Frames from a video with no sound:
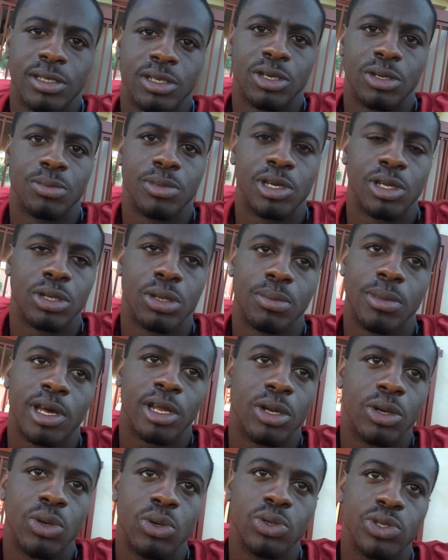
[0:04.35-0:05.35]
You know what I mean? No
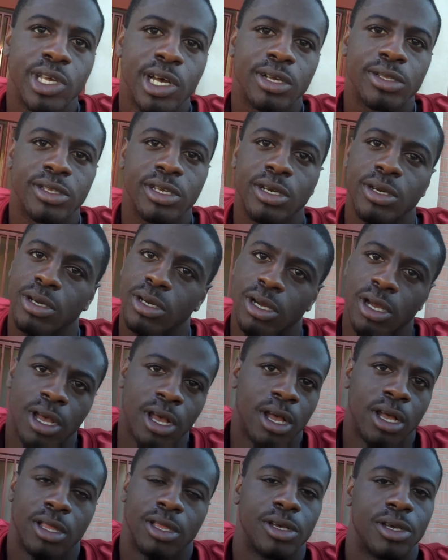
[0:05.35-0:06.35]
matter who's out there,
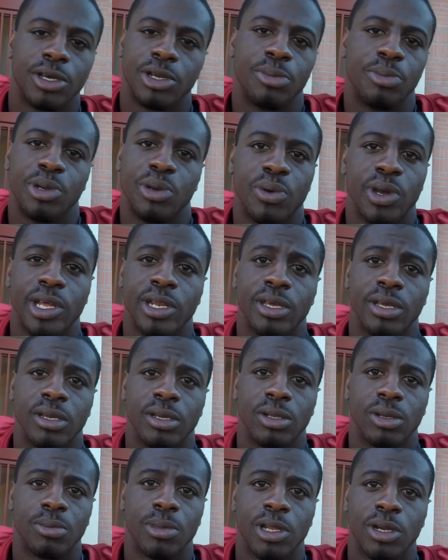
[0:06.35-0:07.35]
they're gonna be ready.
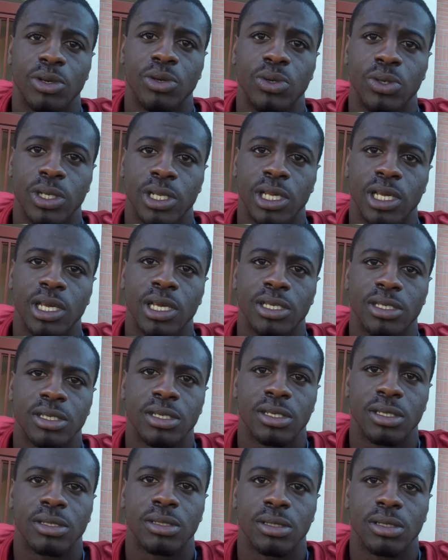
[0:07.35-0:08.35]
No matter who it is,
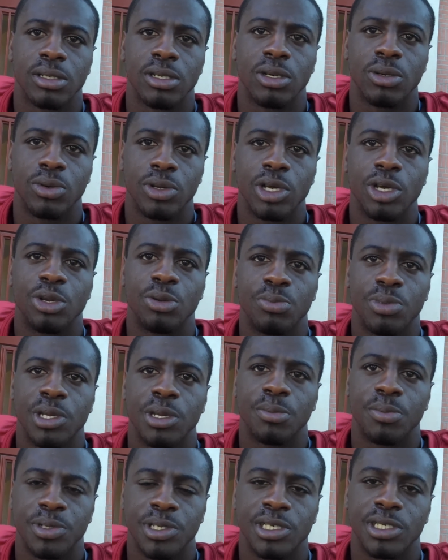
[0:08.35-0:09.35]
and you know, we're gonna be
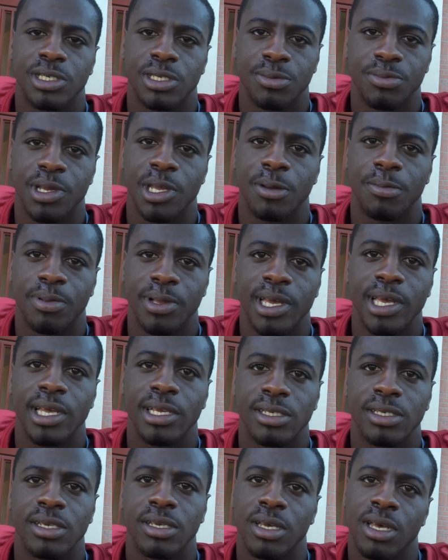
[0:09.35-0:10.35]
in position to make
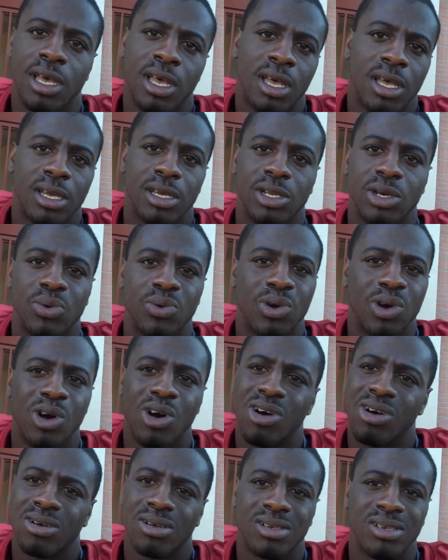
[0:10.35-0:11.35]
plays. And you know, we're
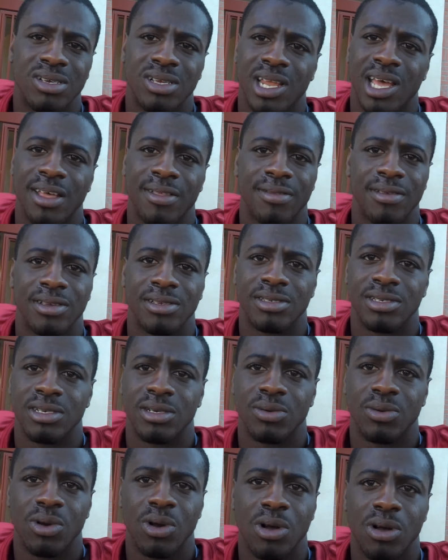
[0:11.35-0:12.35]
all good athletes
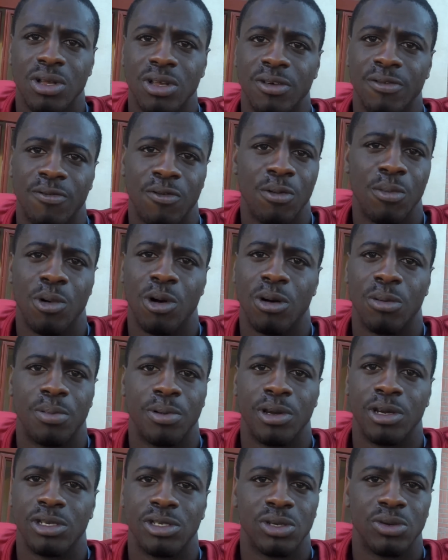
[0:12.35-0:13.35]
here. We're all good football
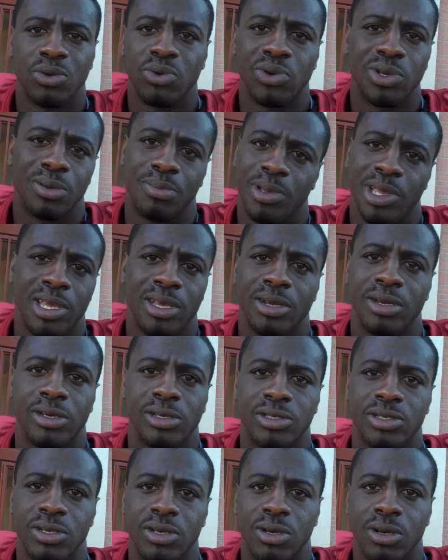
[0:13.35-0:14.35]
players, or we wouldn't be
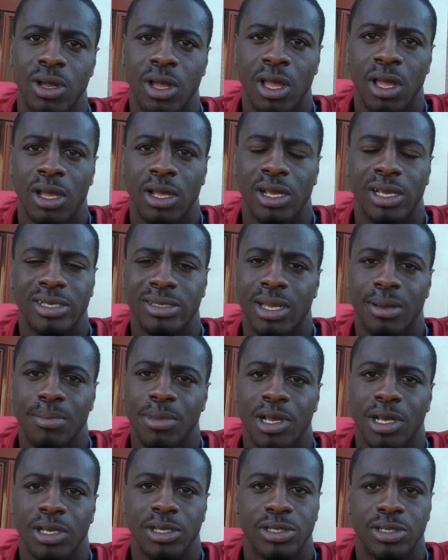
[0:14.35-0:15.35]
here. So I'm
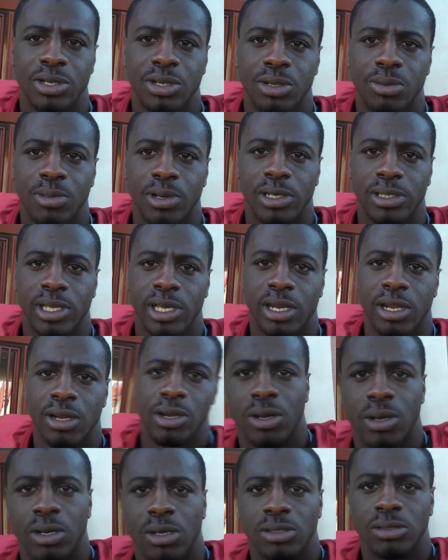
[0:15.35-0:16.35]
not concerned about that
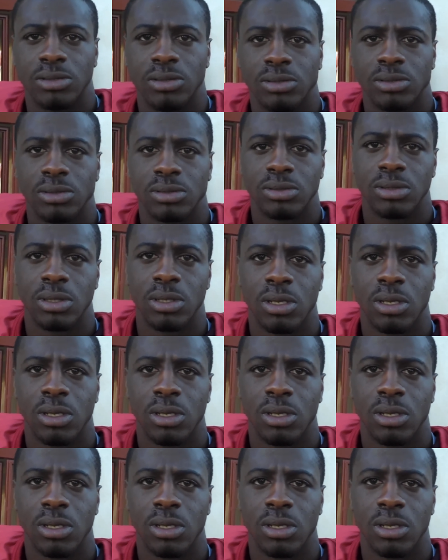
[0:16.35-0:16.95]
at all. Mm-hmm.